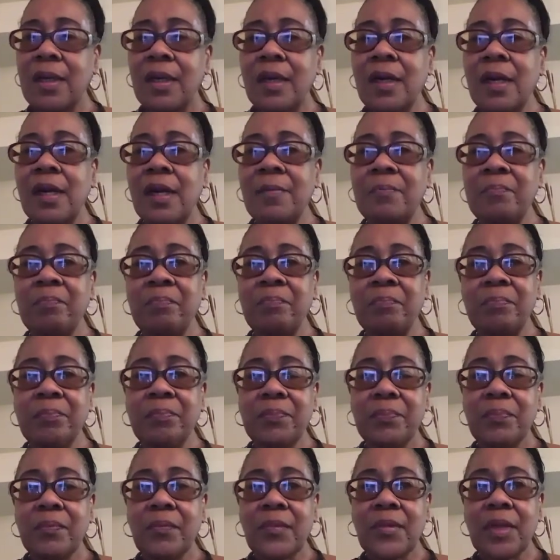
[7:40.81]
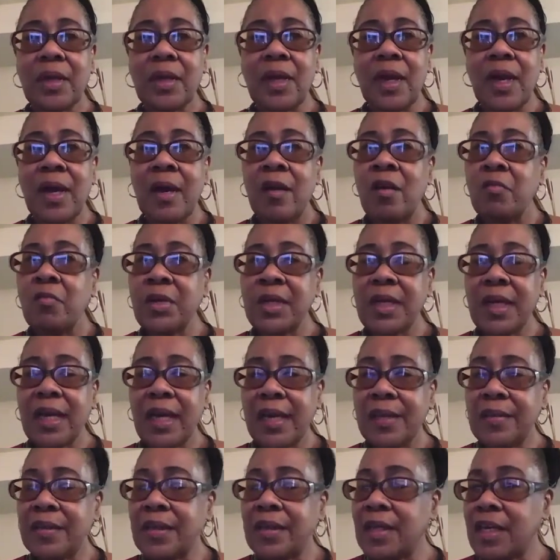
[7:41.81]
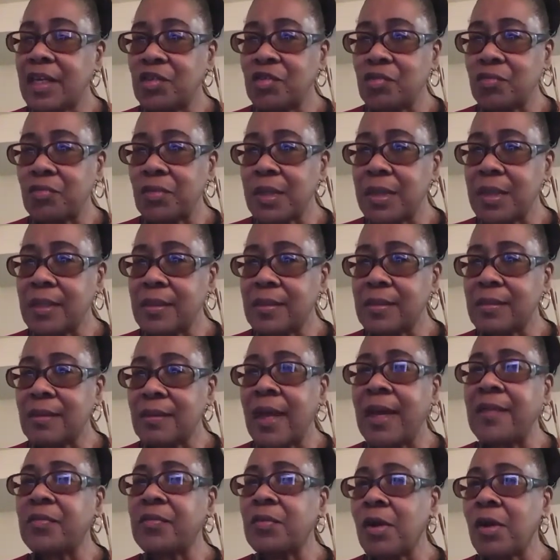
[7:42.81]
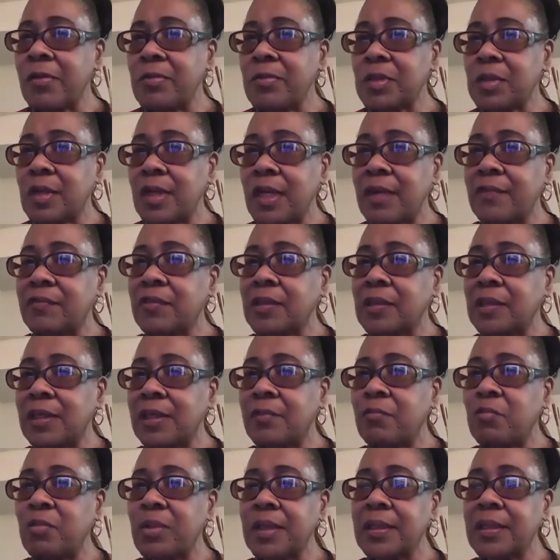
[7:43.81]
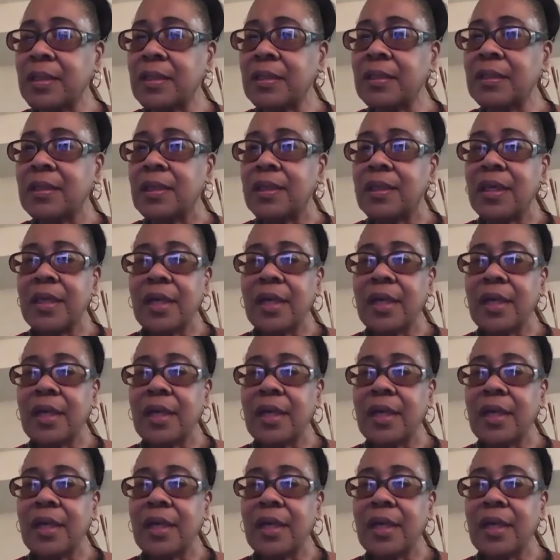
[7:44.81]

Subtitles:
I already had the injuries and I thought I was going to have to live with it.